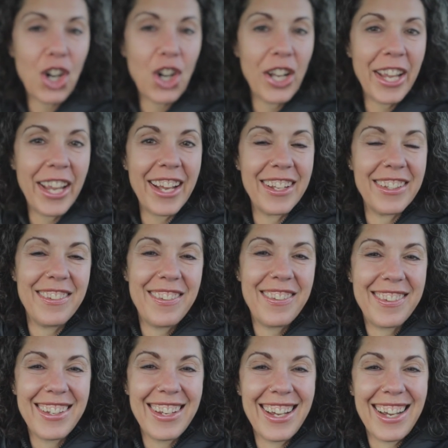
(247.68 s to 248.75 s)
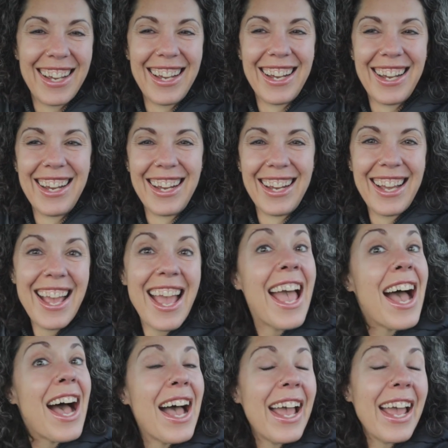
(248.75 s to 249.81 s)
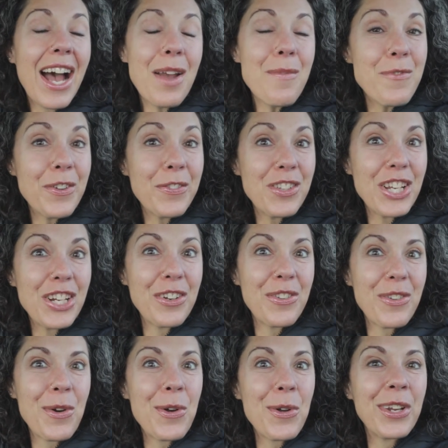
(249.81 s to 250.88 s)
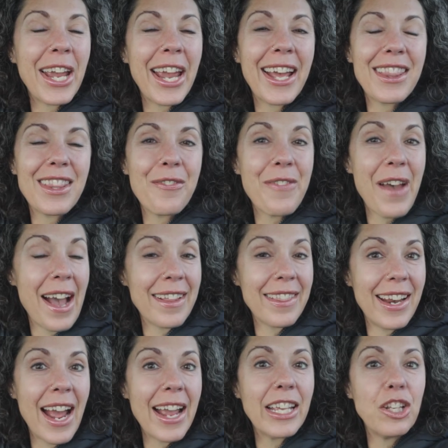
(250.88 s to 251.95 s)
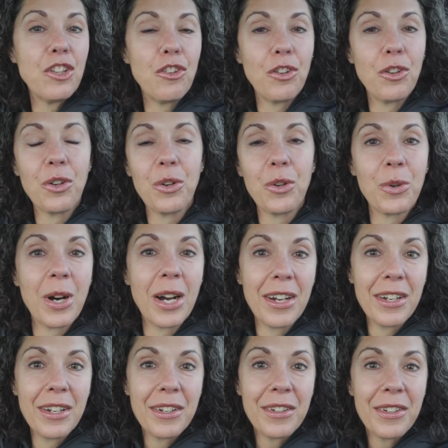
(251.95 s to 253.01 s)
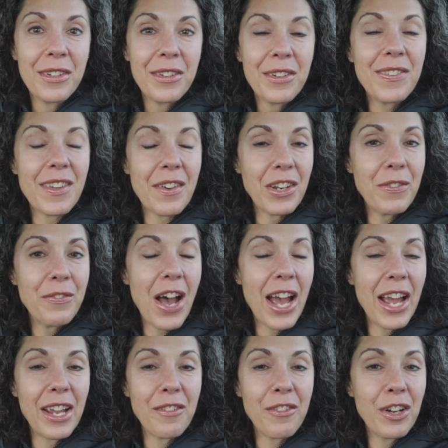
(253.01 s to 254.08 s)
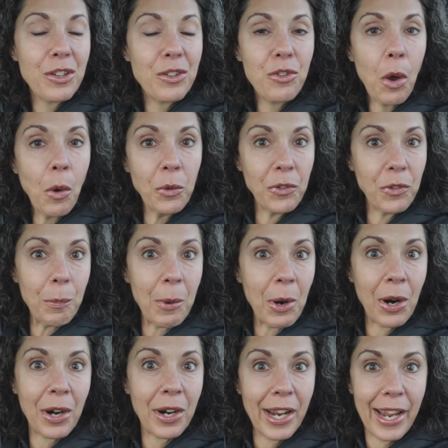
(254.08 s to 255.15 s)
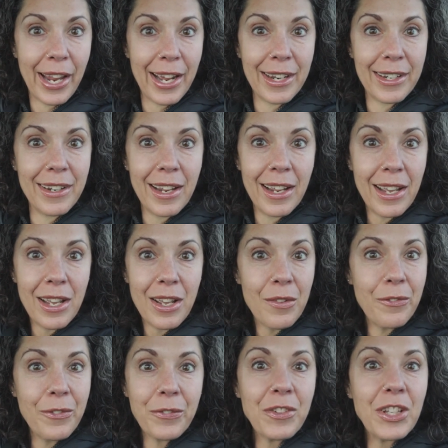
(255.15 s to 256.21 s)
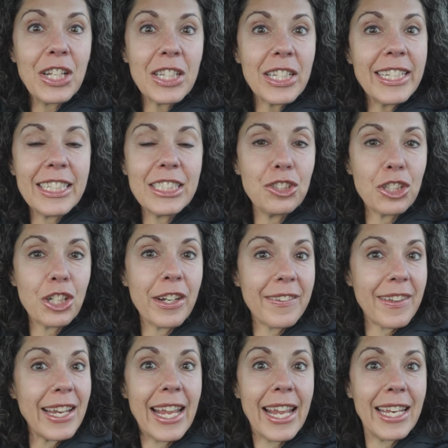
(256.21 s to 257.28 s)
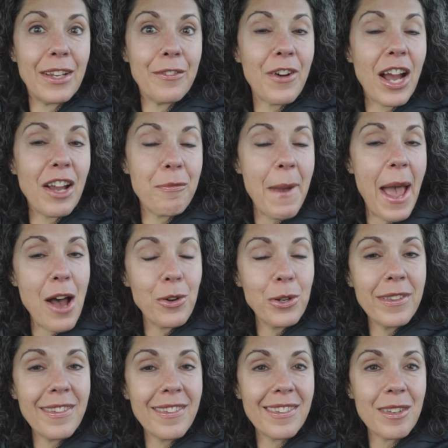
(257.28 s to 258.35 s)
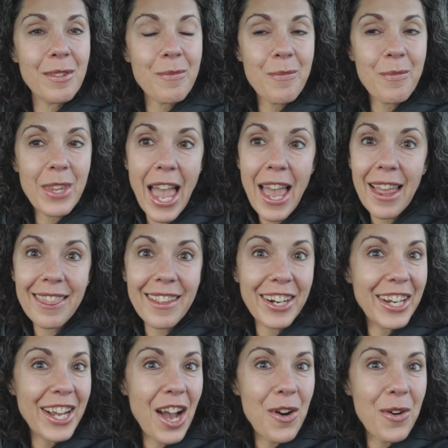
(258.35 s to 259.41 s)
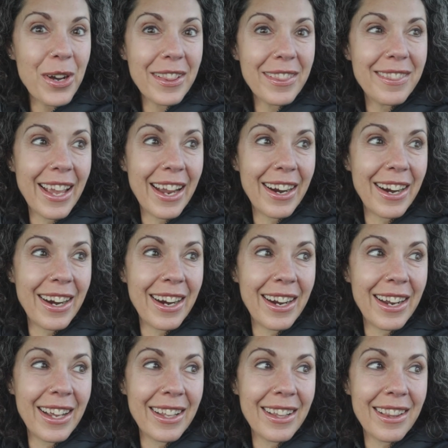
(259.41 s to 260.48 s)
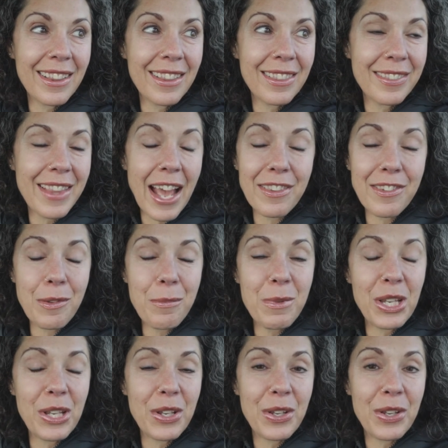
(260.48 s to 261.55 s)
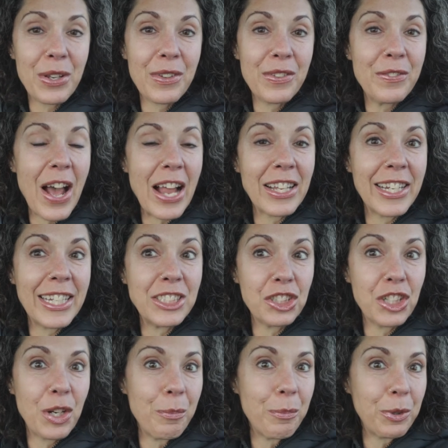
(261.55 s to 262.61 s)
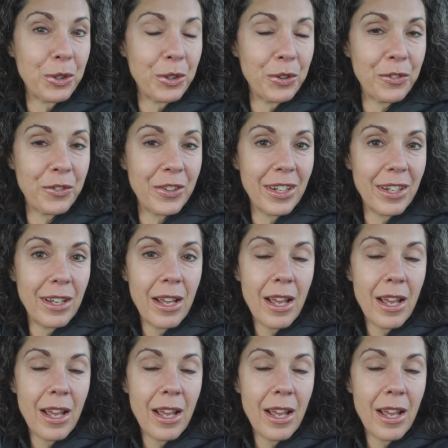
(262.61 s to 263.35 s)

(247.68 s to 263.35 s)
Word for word: girl hands. I'm 50 years old, and the fact that I can do 75 toes to bar and 50 clean and jerks at 85 pounds, there you go. That to me is validation and proof